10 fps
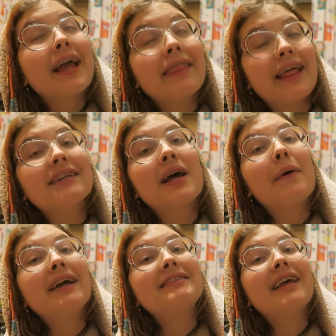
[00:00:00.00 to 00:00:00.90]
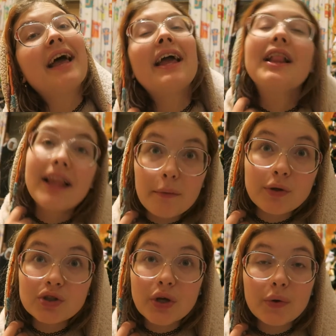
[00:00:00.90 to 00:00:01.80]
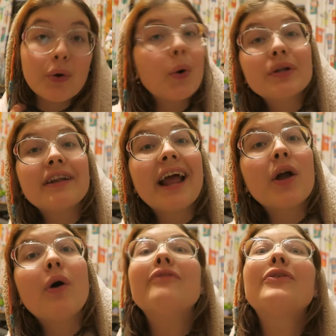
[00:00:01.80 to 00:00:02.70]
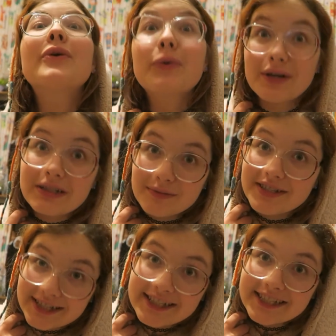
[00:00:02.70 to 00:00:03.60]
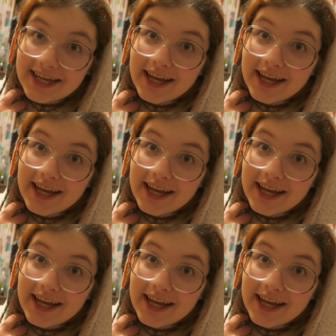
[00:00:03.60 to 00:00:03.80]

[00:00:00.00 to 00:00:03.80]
And that's how I say, let me show you all that I got for Christmas this